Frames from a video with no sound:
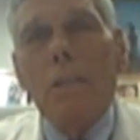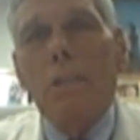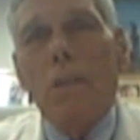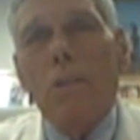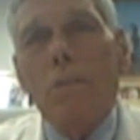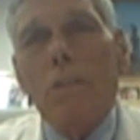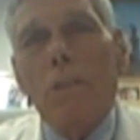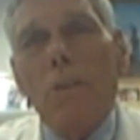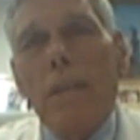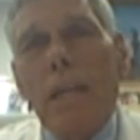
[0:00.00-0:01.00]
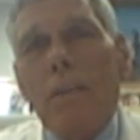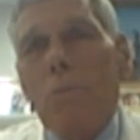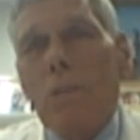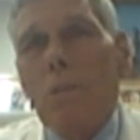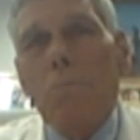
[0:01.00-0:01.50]
So that
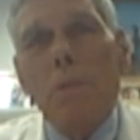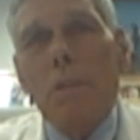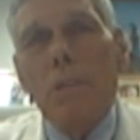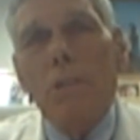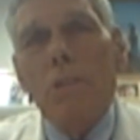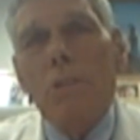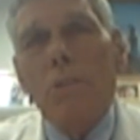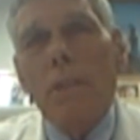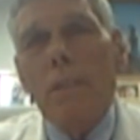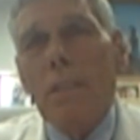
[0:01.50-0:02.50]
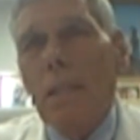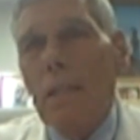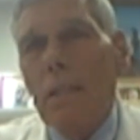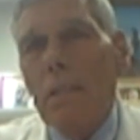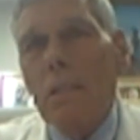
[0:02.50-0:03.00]
was been used throughout the
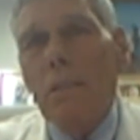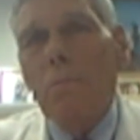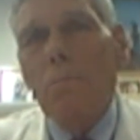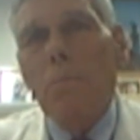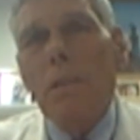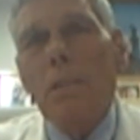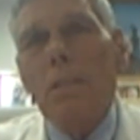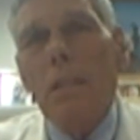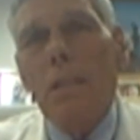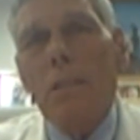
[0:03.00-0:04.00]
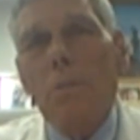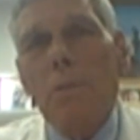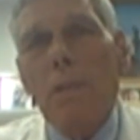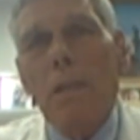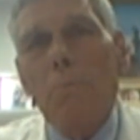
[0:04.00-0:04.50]
80s, and many studies have
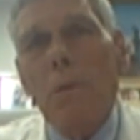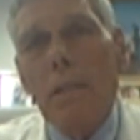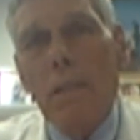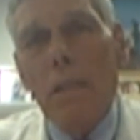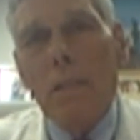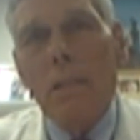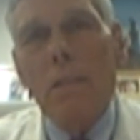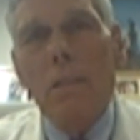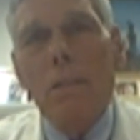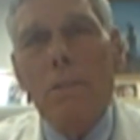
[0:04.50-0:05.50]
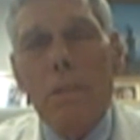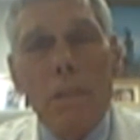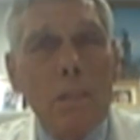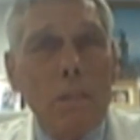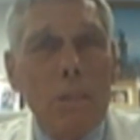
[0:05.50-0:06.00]
been done by Duncan. And
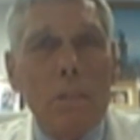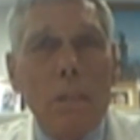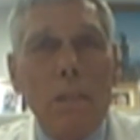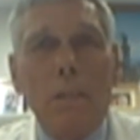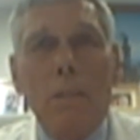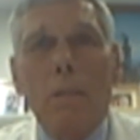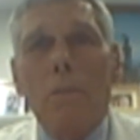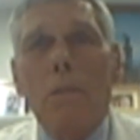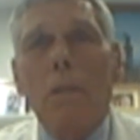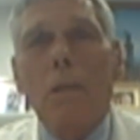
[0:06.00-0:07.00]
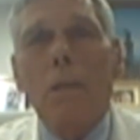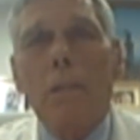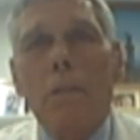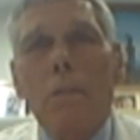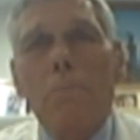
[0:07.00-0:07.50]
there's a
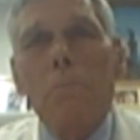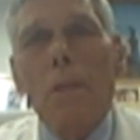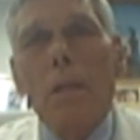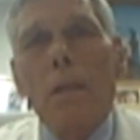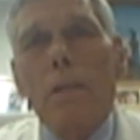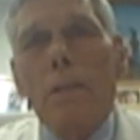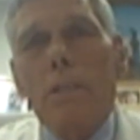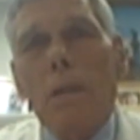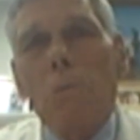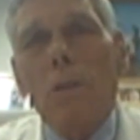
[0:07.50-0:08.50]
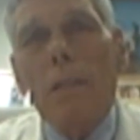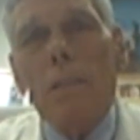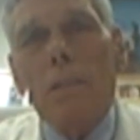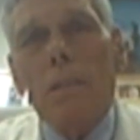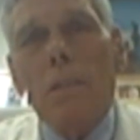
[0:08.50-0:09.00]
article that
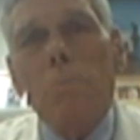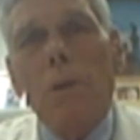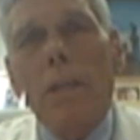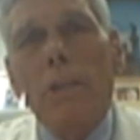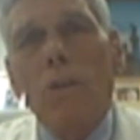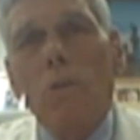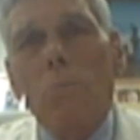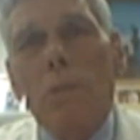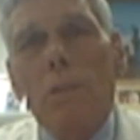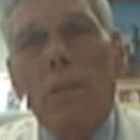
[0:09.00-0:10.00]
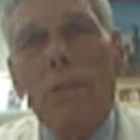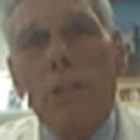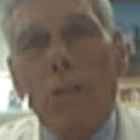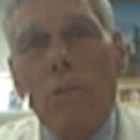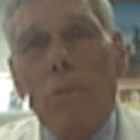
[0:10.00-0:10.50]
summarizes this by Dolman that
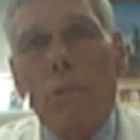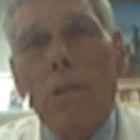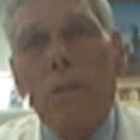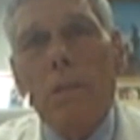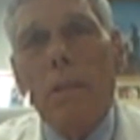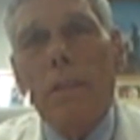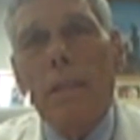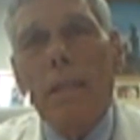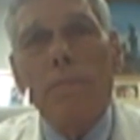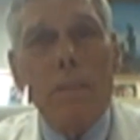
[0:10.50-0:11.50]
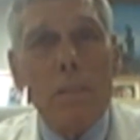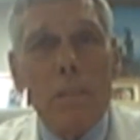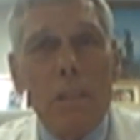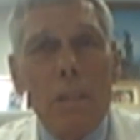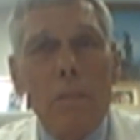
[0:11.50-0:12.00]
shows that the
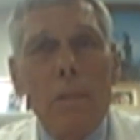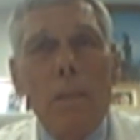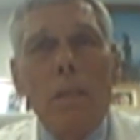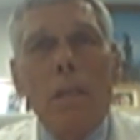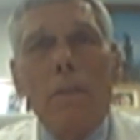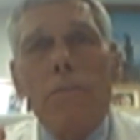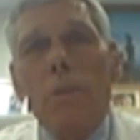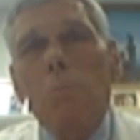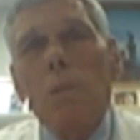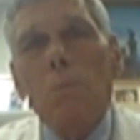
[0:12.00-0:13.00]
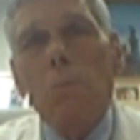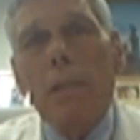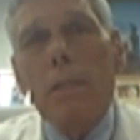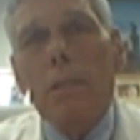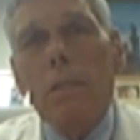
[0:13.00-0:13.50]
efficacy of thermal
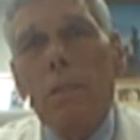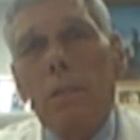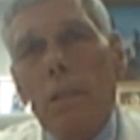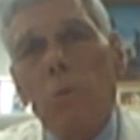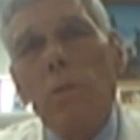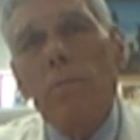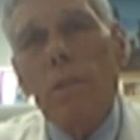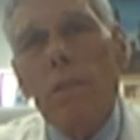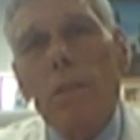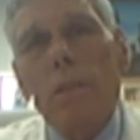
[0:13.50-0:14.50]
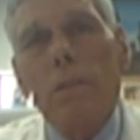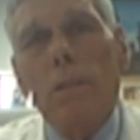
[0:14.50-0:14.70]
ablation is equivalent